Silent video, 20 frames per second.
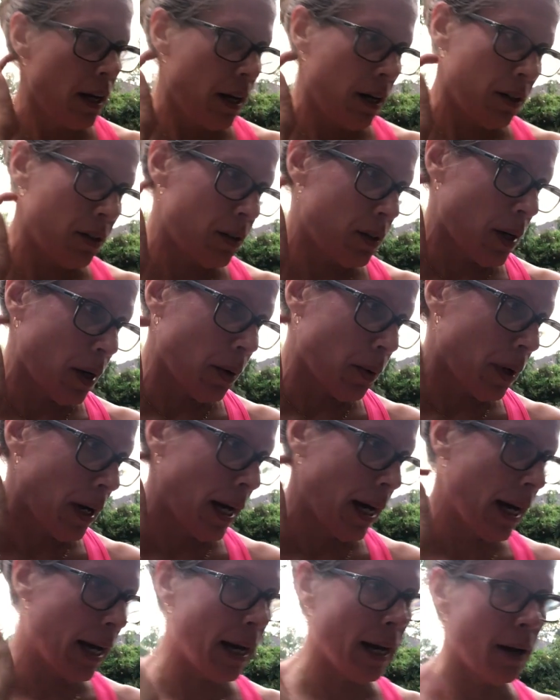So
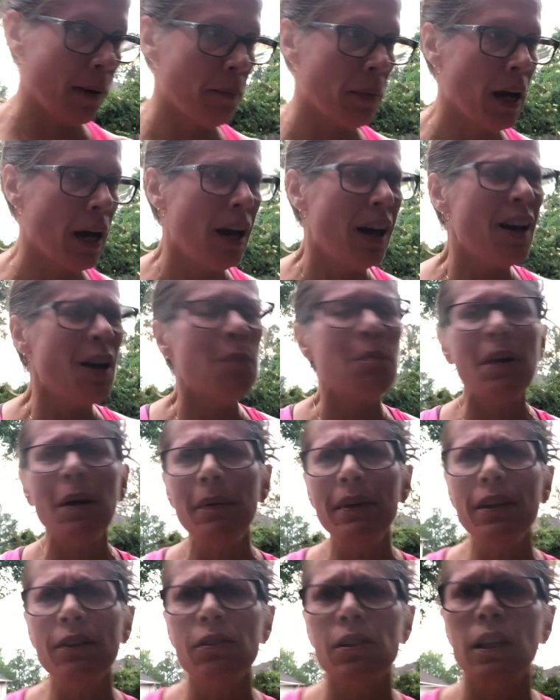um, maybe
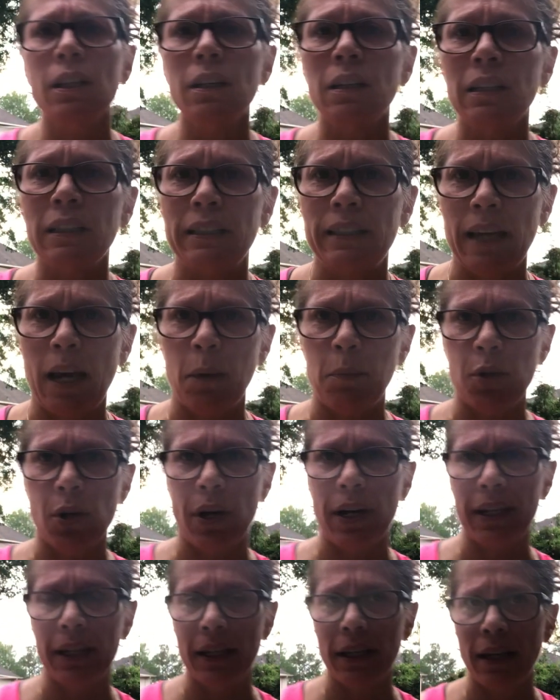there's a little adapter
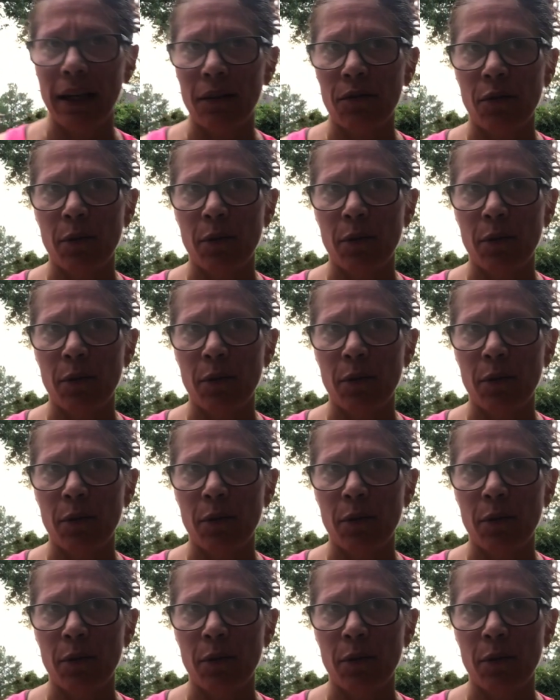I can get